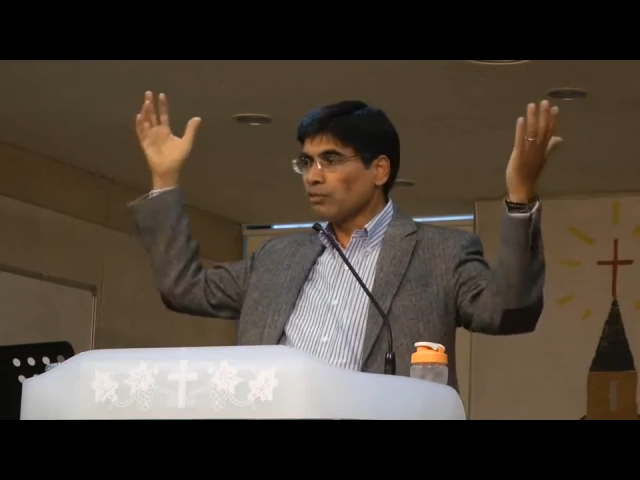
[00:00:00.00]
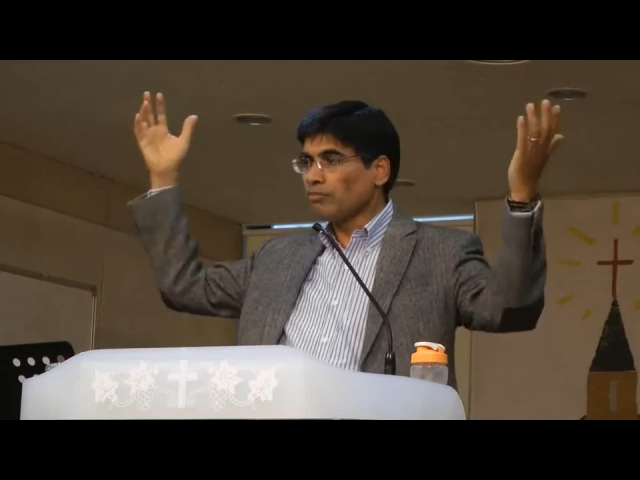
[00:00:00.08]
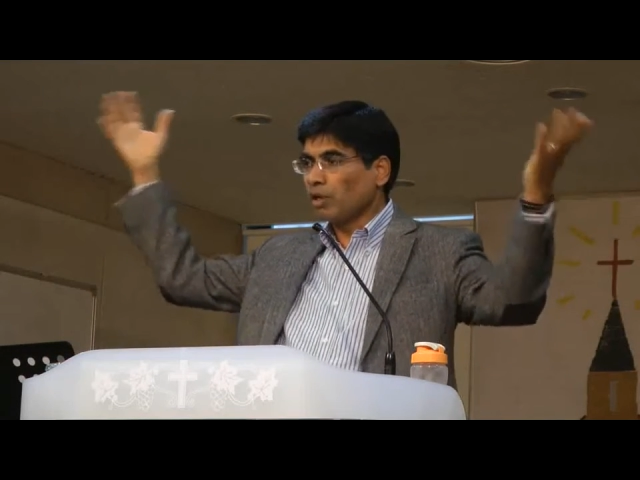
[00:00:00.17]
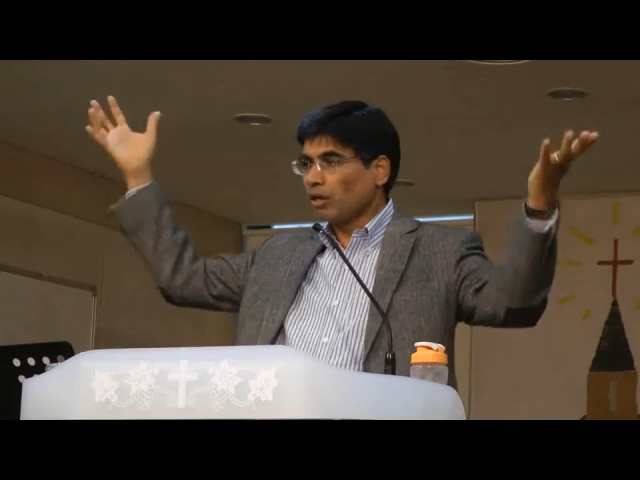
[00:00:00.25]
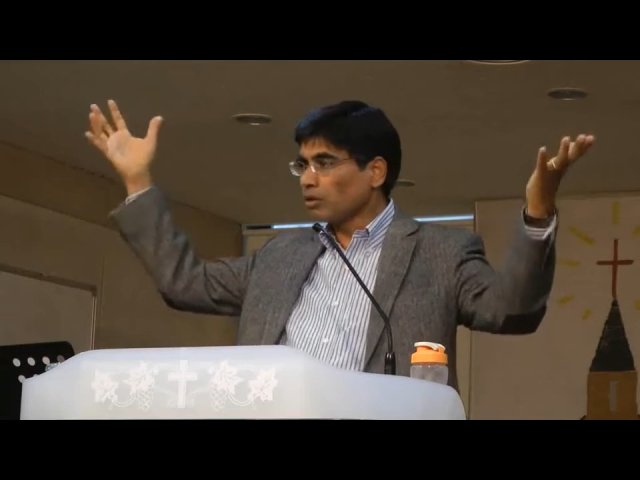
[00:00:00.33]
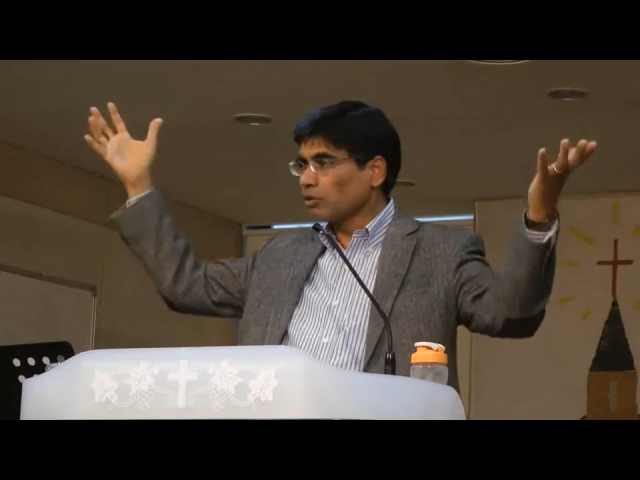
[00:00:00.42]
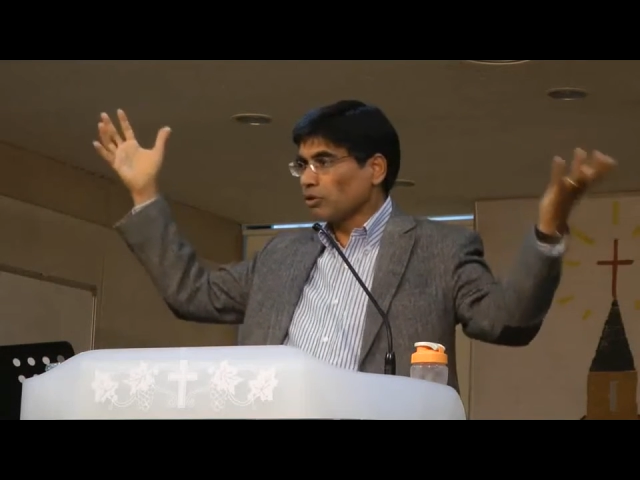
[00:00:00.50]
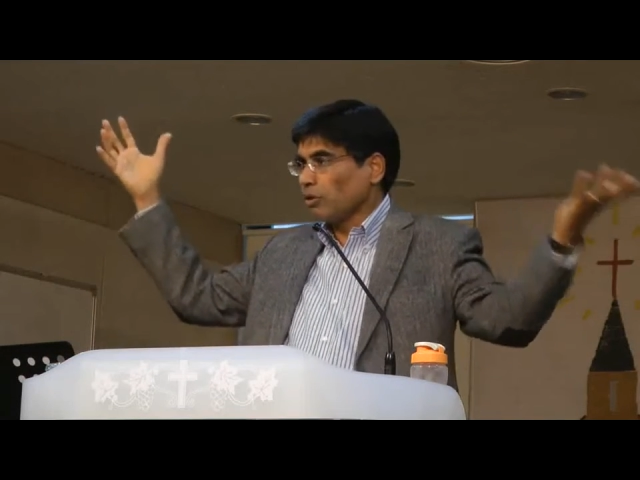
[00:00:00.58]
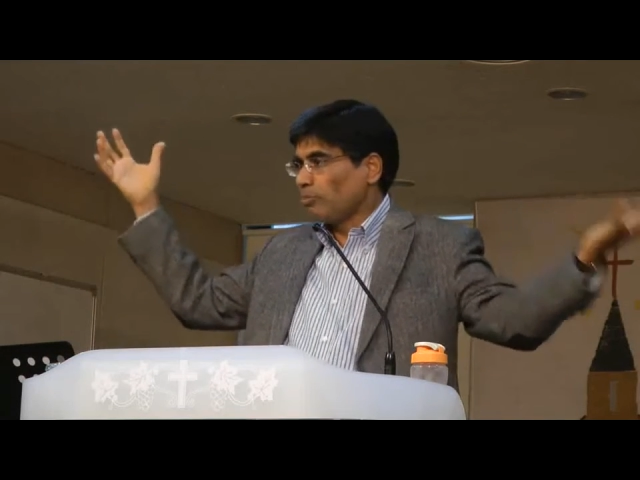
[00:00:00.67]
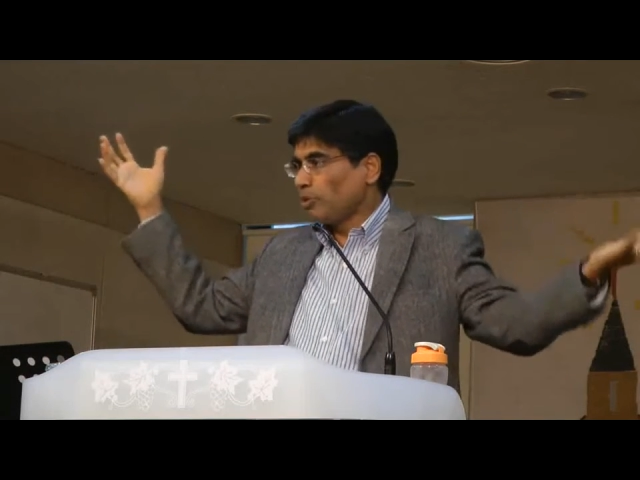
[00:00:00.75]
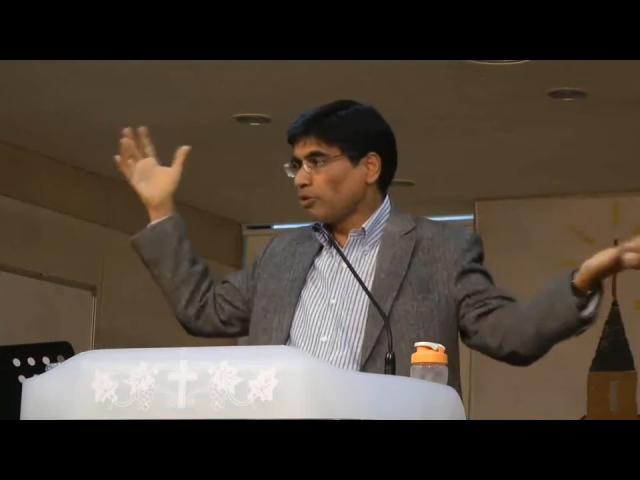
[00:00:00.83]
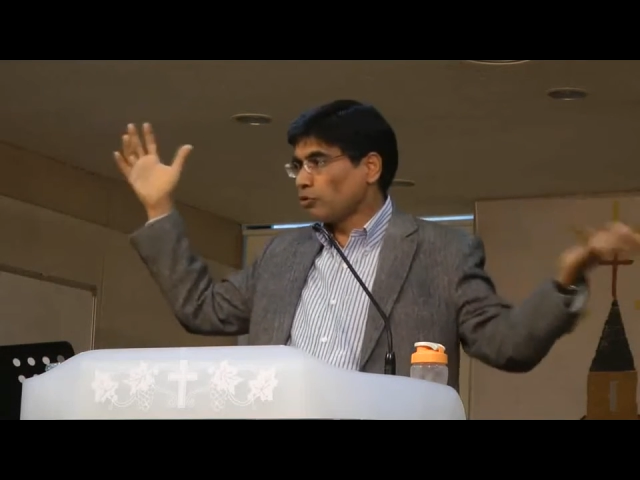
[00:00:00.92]
the Mars
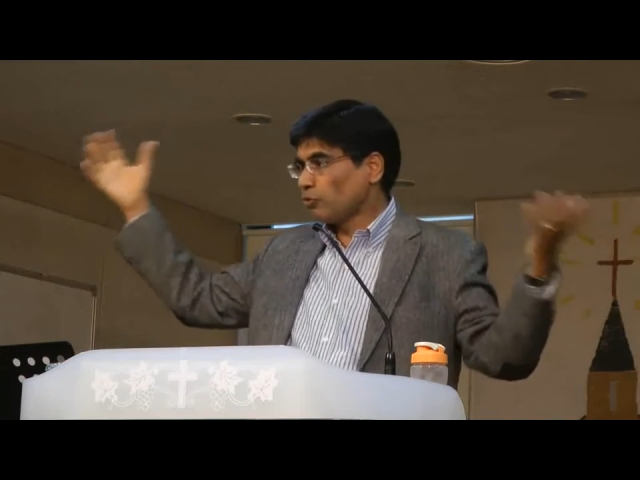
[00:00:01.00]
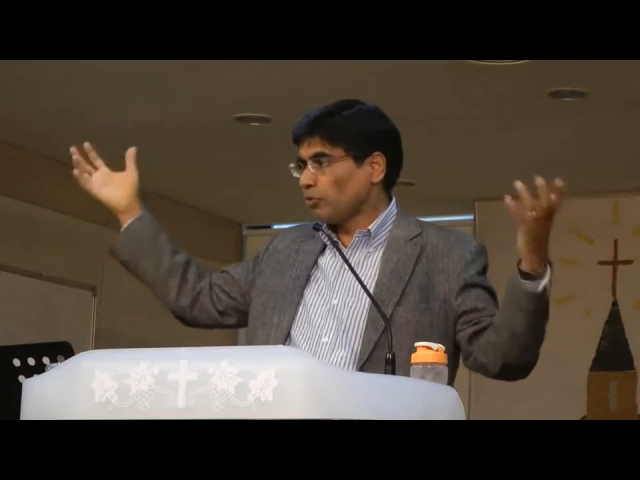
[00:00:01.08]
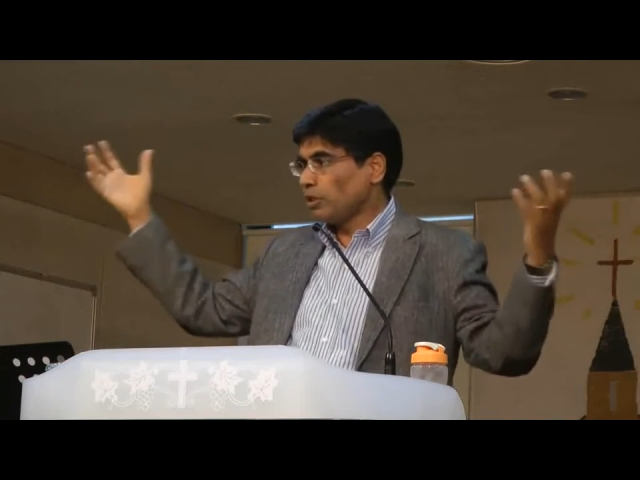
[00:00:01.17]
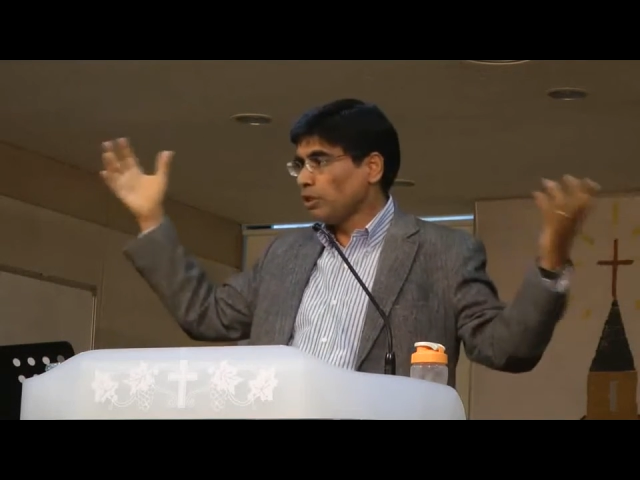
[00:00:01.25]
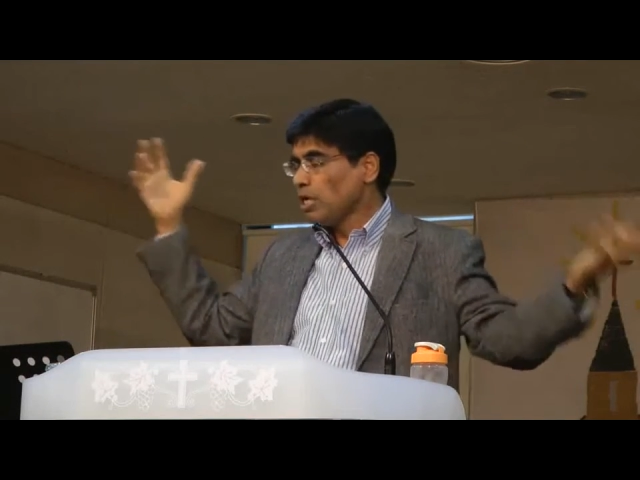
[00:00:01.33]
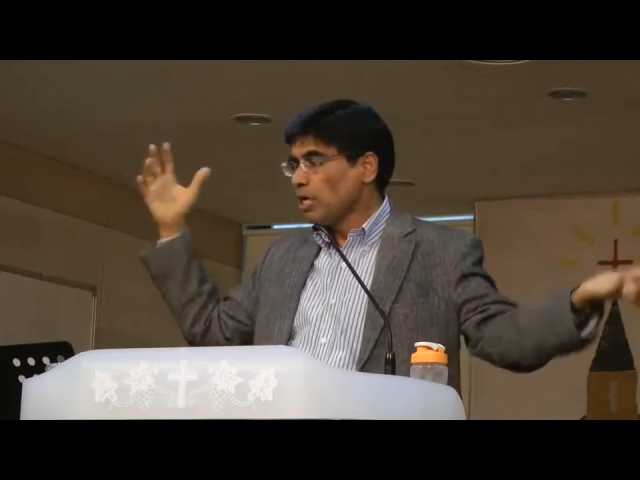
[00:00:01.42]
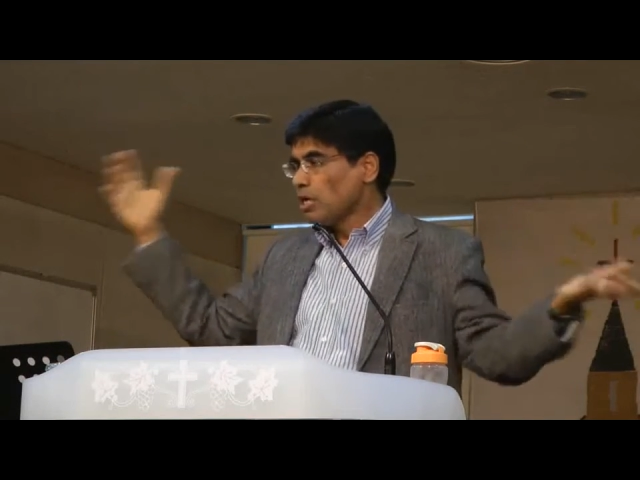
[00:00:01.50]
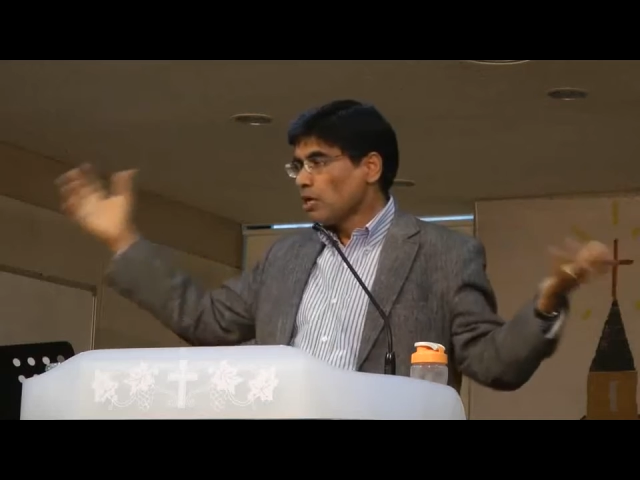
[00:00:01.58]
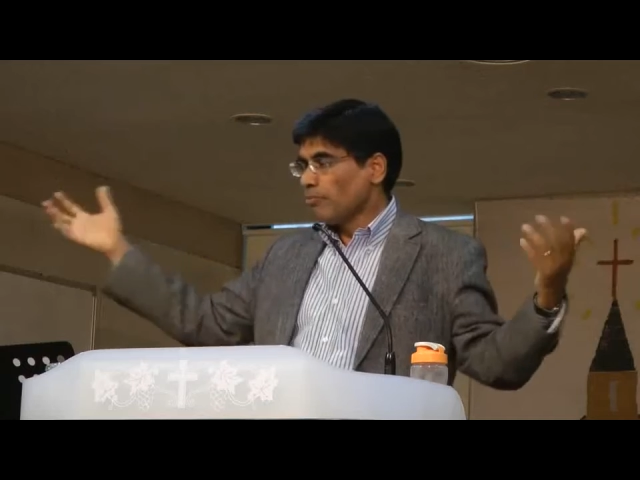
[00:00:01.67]
appear to be